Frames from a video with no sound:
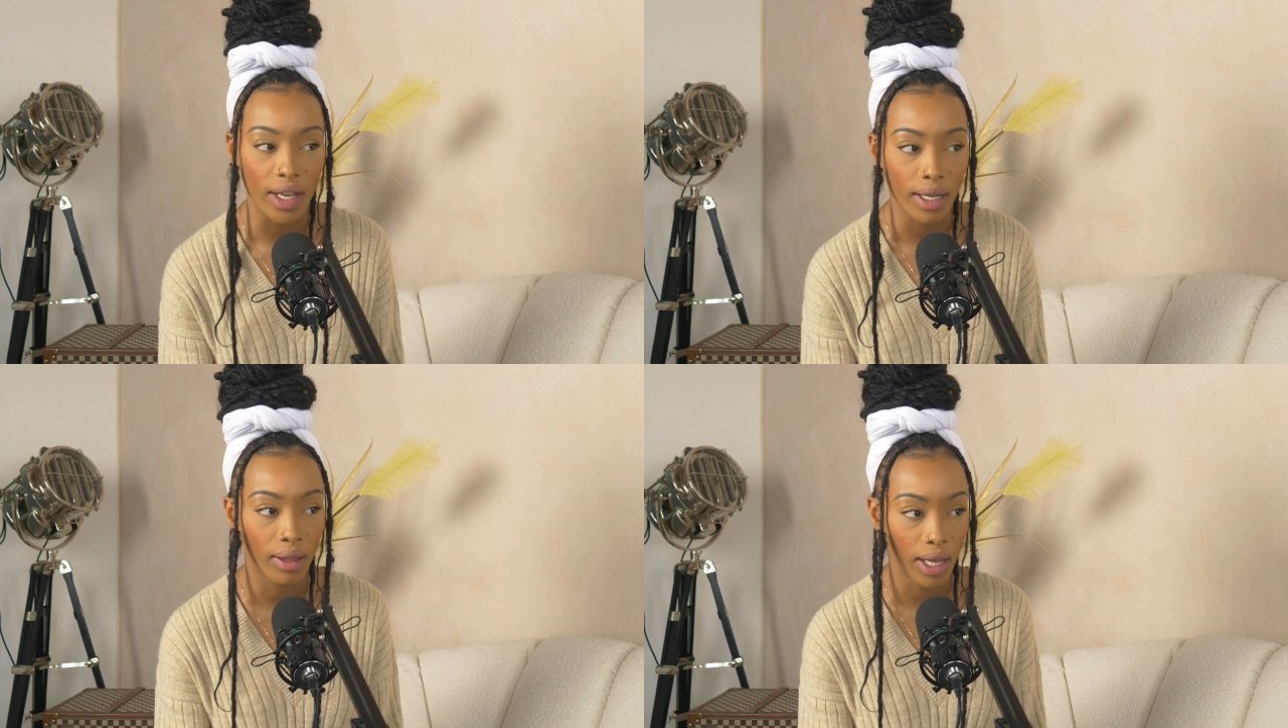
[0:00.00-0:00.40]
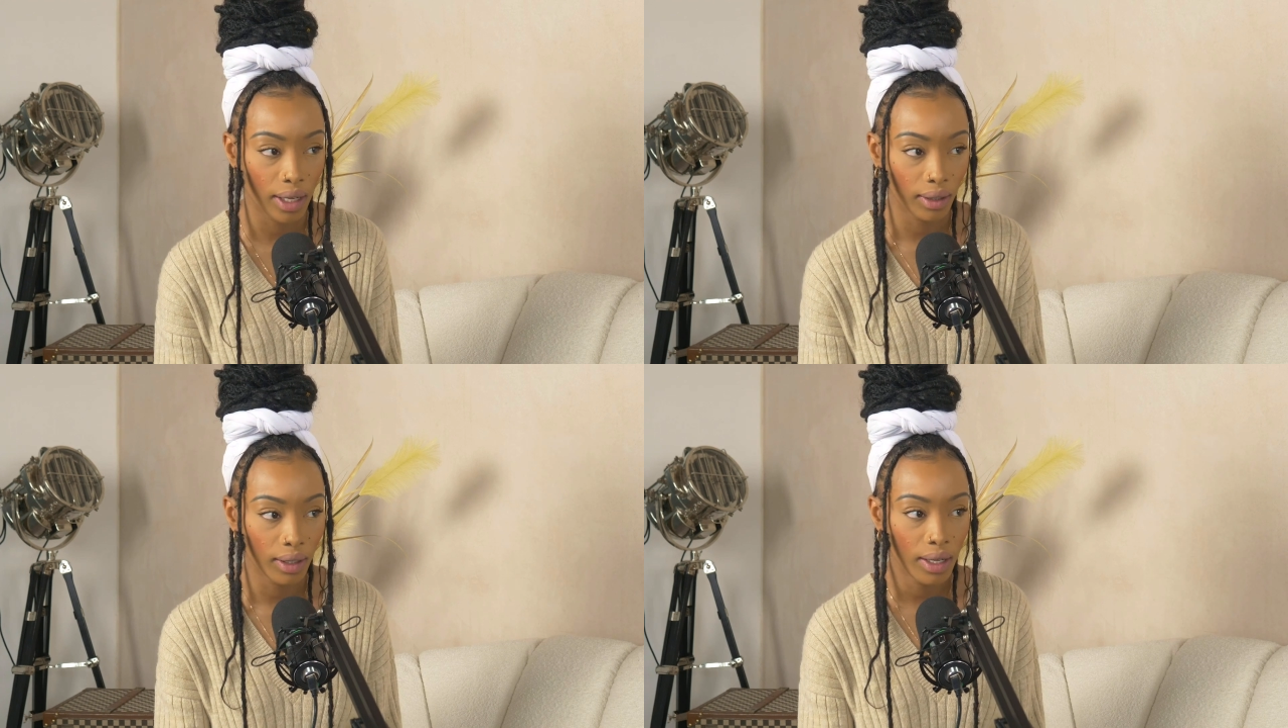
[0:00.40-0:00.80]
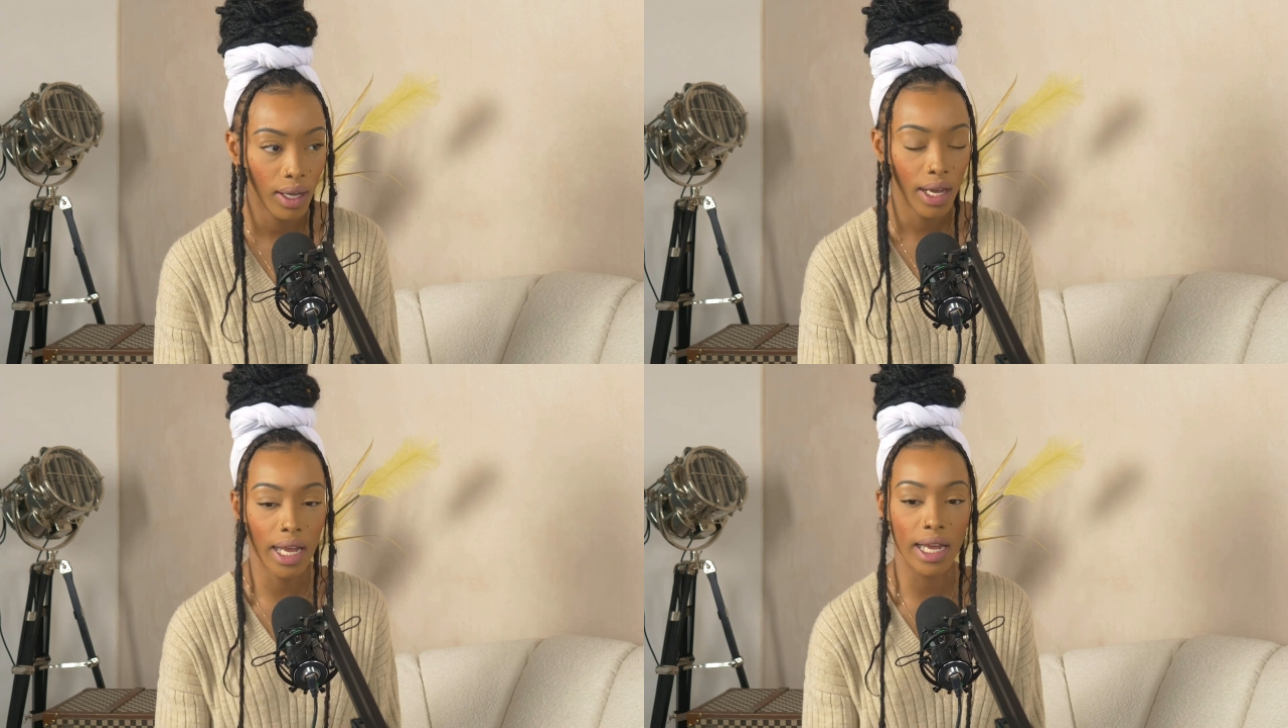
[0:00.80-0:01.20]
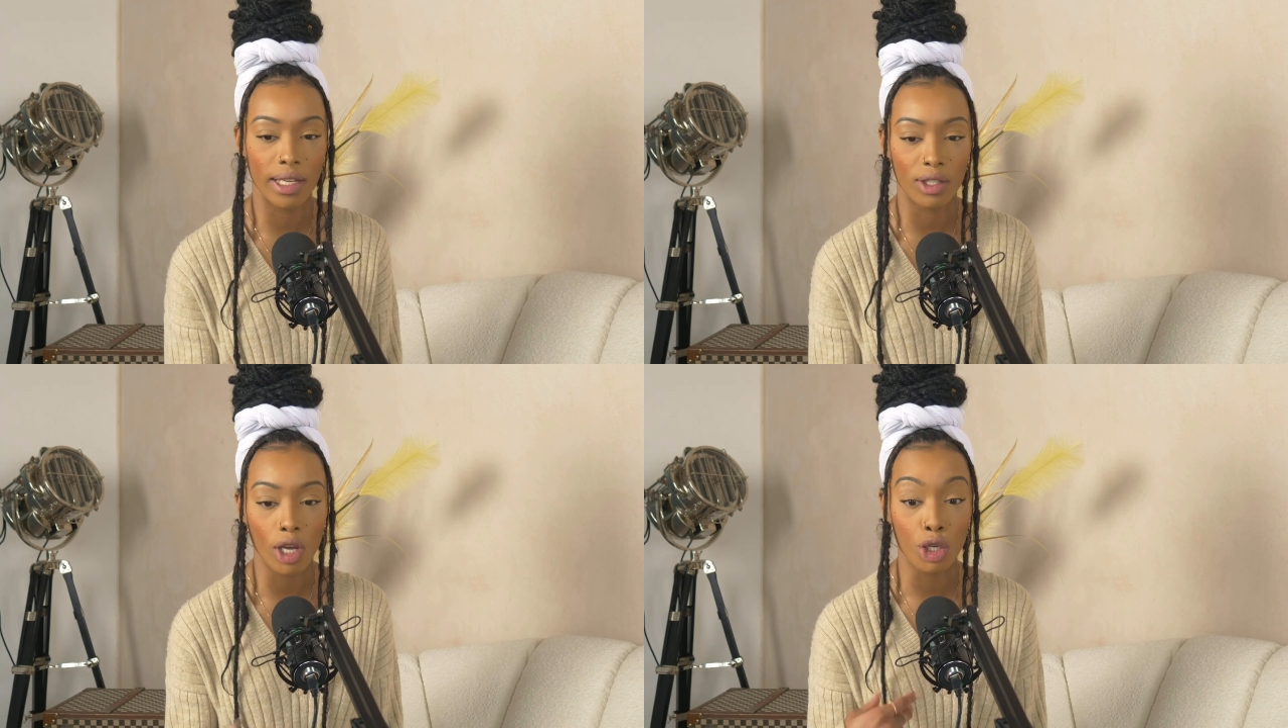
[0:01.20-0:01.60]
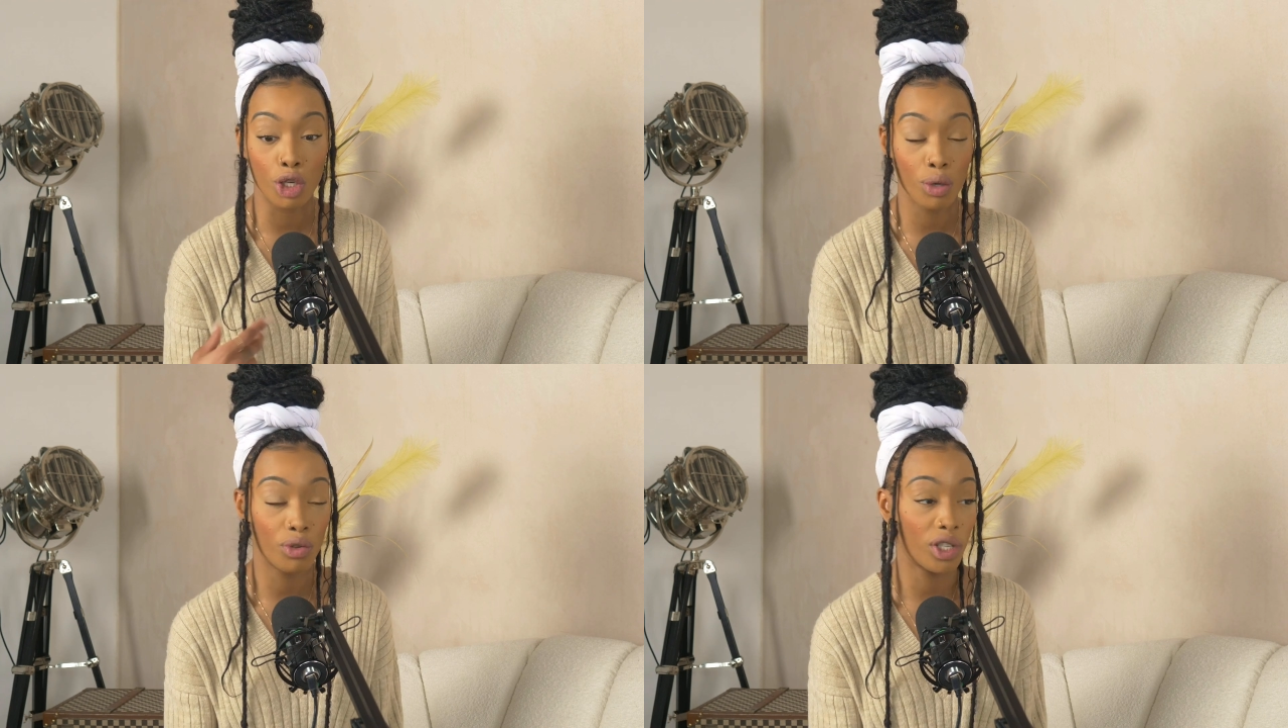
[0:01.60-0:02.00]
anything is a
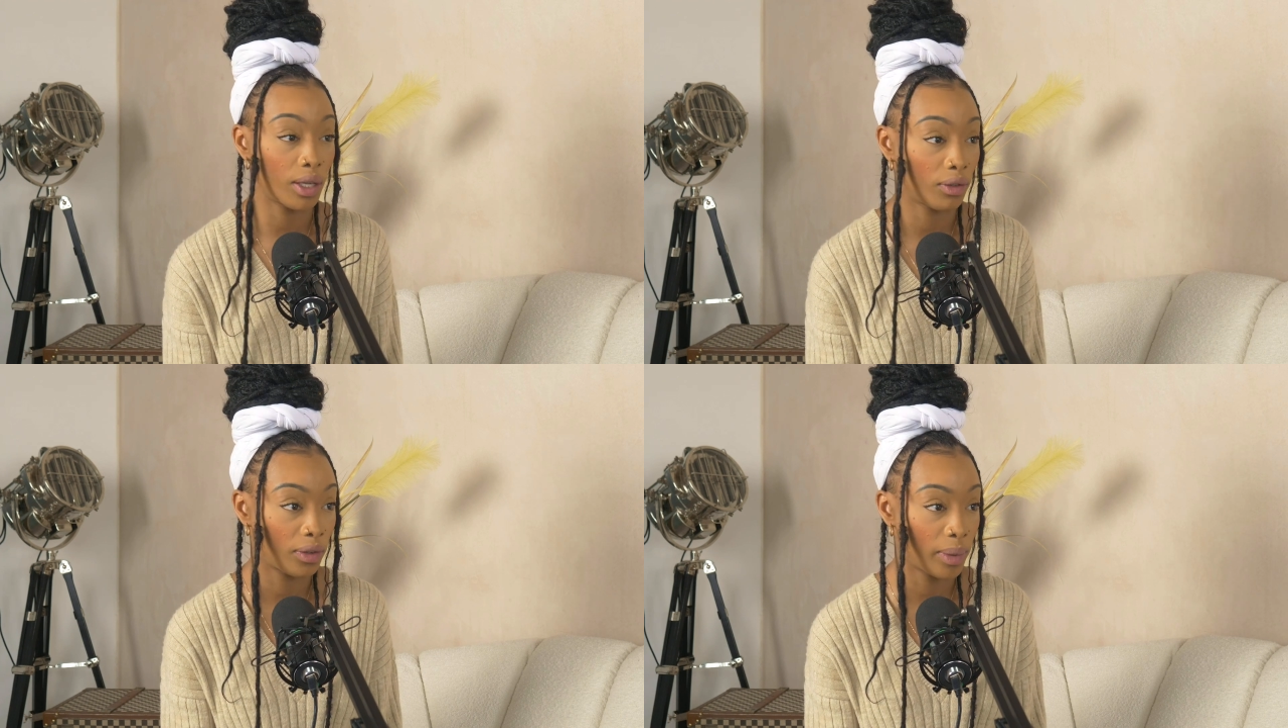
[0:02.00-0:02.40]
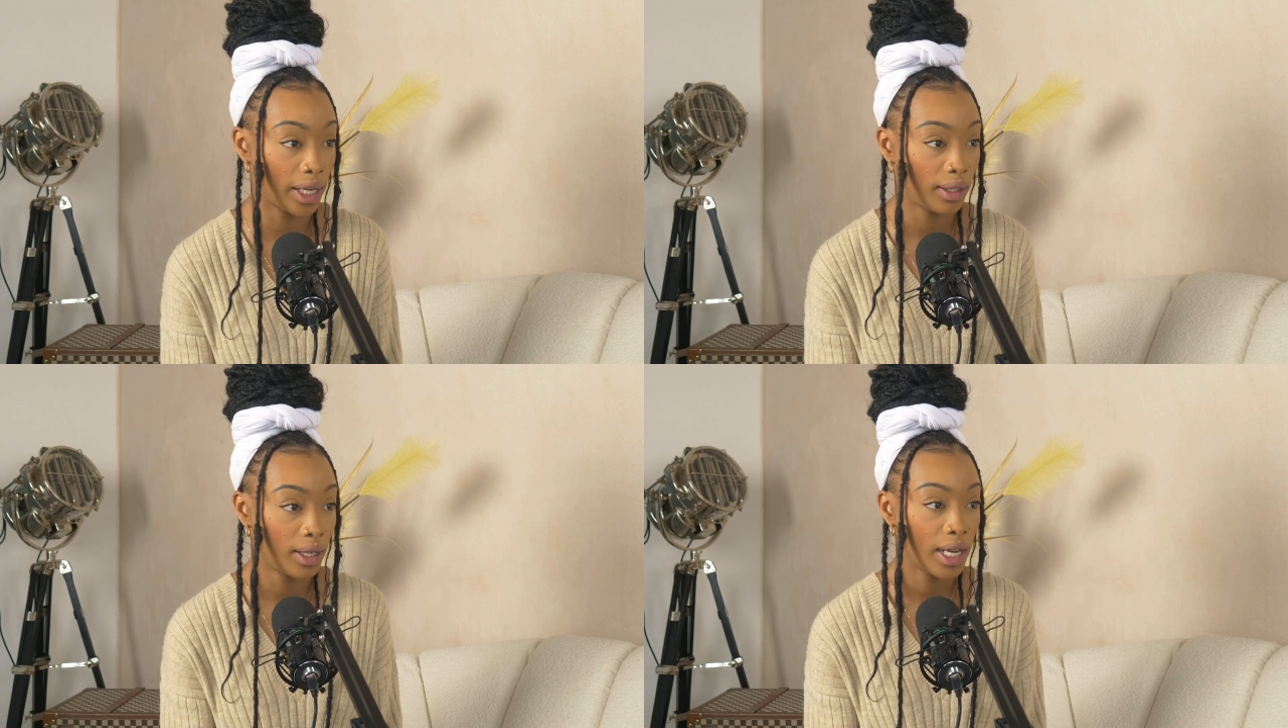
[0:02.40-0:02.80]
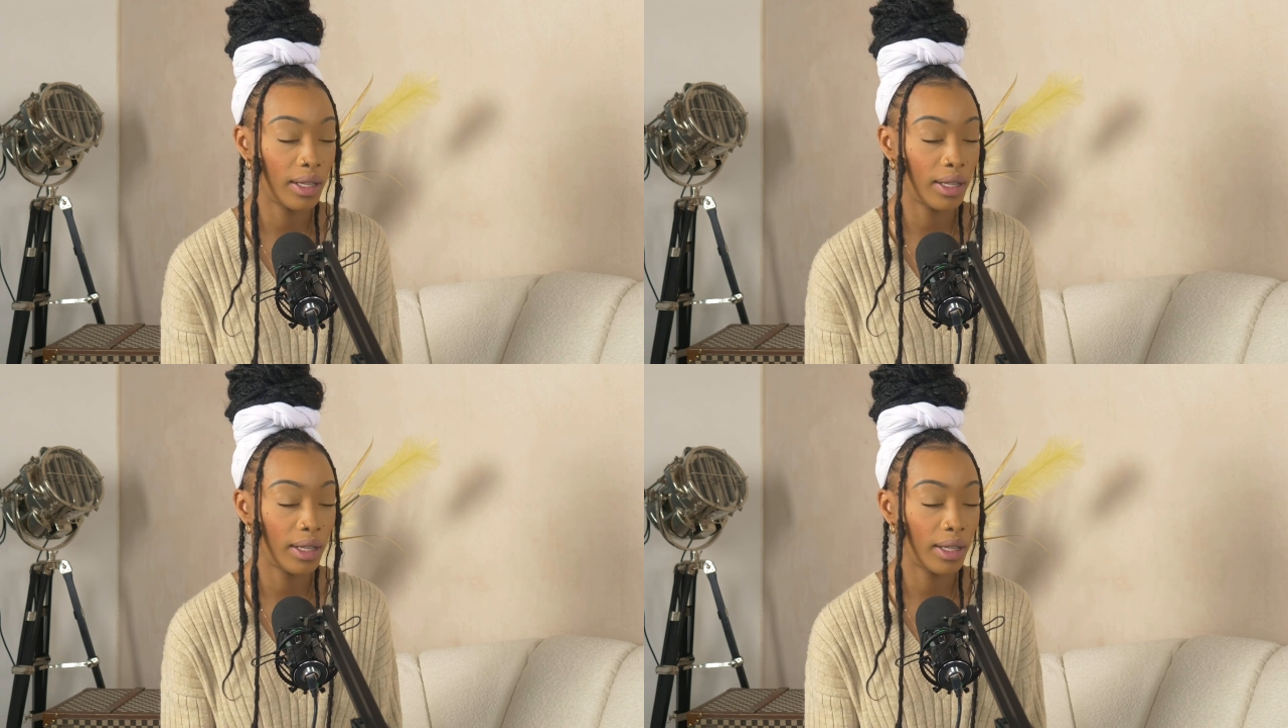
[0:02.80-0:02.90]
huge deal for me.